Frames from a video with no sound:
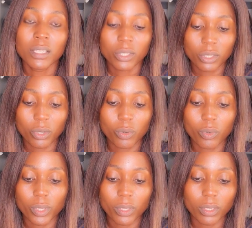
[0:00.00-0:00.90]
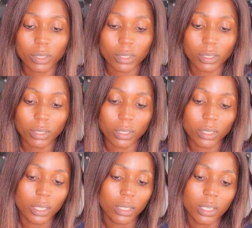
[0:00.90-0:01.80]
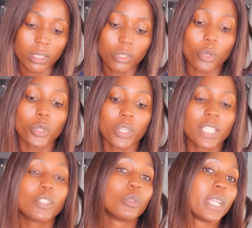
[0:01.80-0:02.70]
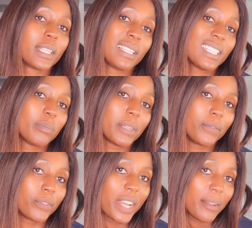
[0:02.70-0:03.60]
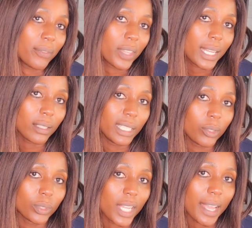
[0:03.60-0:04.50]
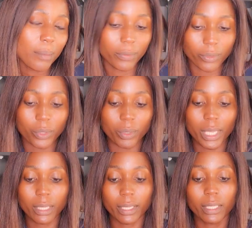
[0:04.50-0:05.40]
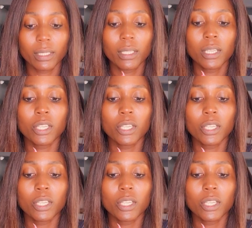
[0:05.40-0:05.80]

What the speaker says: So it should at least be free for that little time before you kill it.